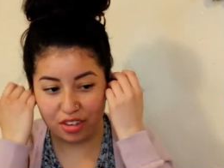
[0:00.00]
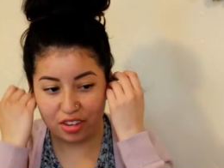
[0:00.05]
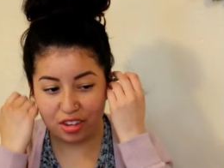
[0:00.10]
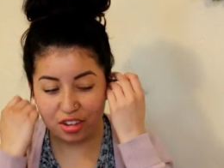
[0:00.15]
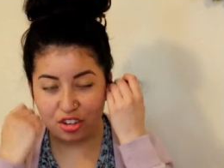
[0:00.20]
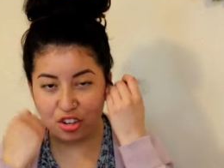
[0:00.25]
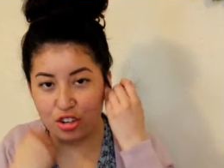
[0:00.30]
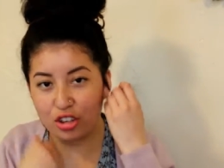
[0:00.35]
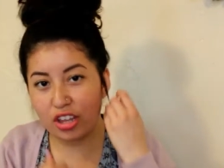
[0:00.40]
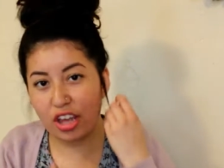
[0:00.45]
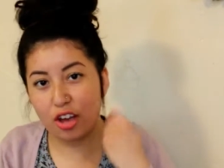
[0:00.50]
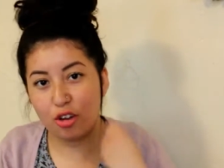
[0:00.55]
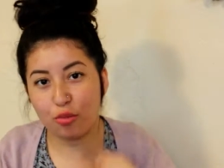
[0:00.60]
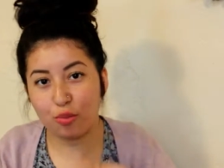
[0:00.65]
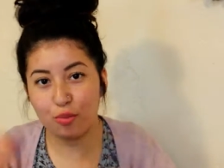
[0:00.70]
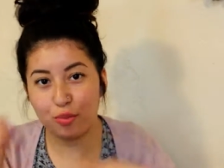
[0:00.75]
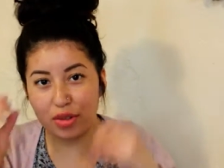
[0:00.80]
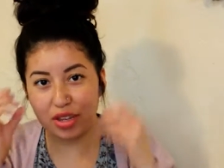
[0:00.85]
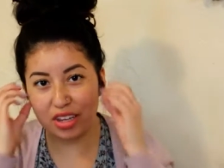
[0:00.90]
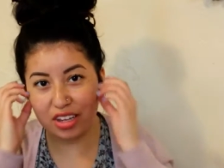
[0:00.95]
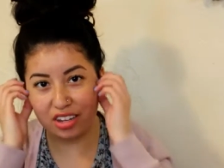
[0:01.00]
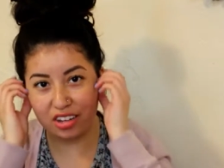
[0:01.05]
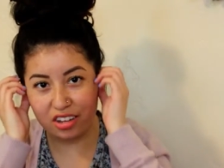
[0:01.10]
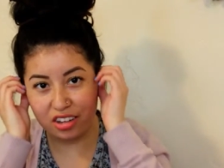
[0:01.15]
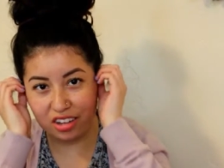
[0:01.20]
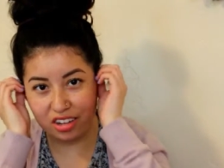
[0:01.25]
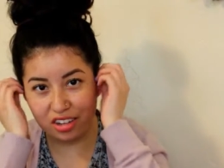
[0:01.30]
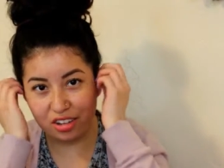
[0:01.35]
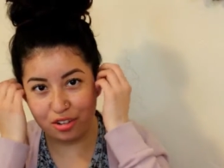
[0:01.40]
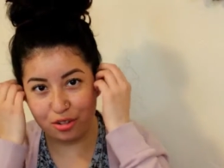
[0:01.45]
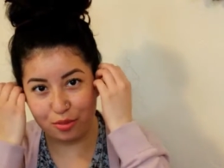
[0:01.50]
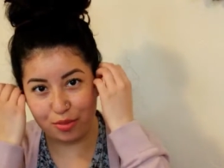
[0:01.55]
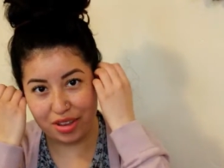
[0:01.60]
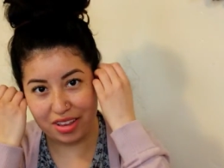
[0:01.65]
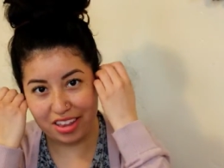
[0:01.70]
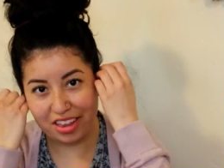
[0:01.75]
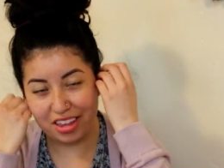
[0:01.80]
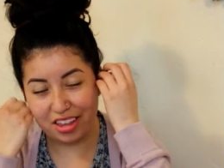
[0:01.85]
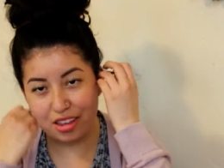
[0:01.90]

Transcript: to just help make it look a little messy.